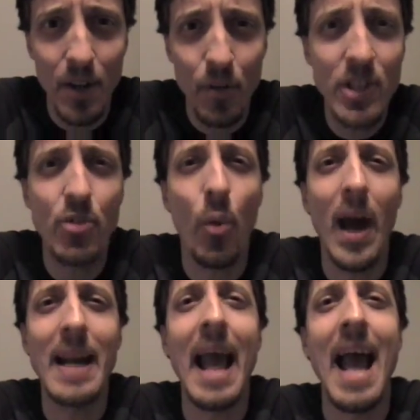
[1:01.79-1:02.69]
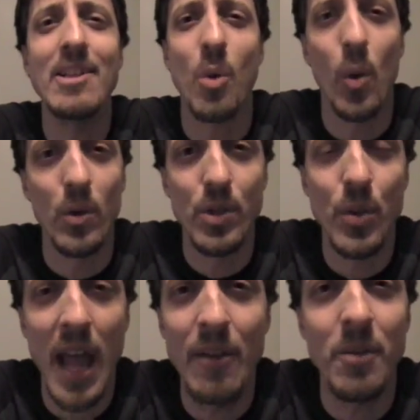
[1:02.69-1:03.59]
Rich white assholes
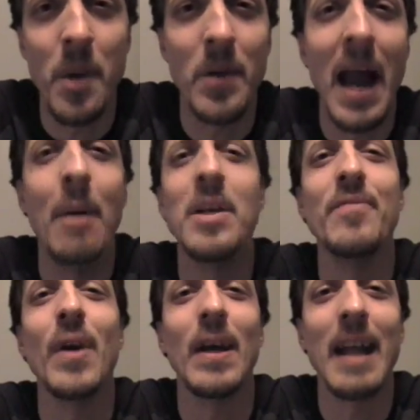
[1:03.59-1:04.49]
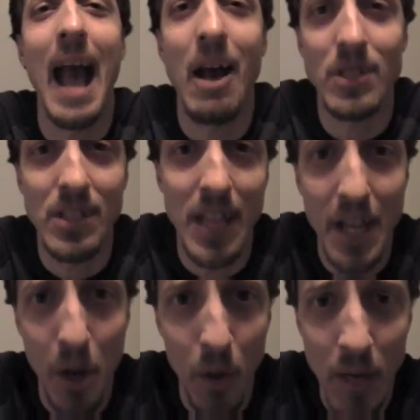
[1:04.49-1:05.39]
who can't remember how many fucking houses
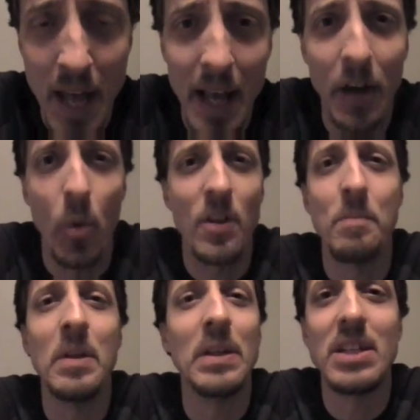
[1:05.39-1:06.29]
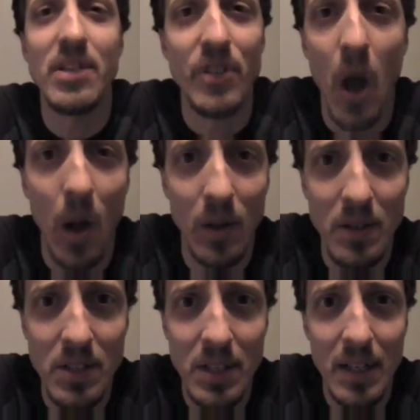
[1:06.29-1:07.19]
they own and are worth millions of
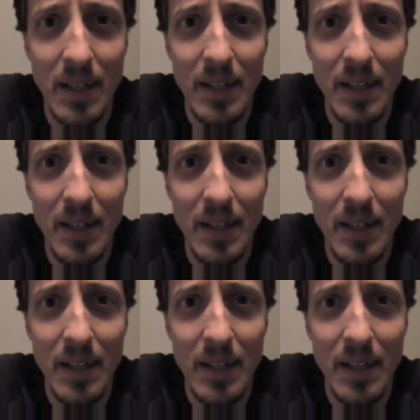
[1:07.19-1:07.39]
dollars.